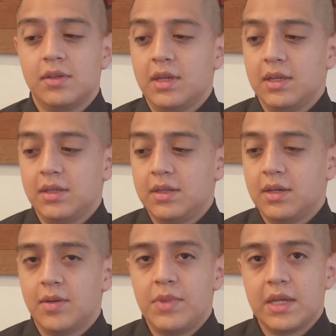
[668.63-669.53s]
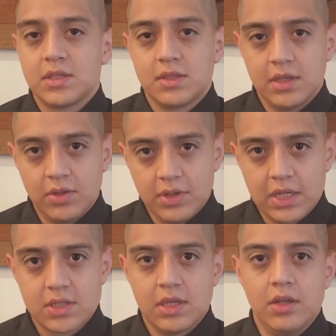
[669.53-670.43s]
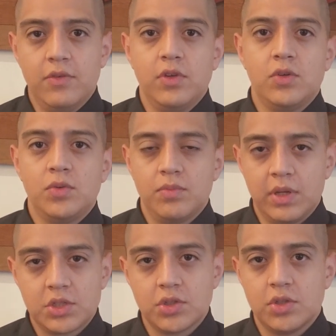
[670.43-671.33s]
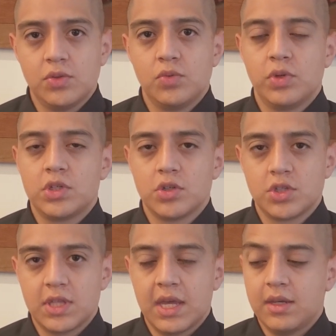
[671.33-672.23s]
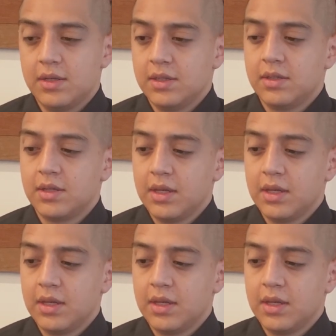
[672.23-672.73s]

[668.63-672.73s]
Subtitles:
And next in your next interview, make sure you research that and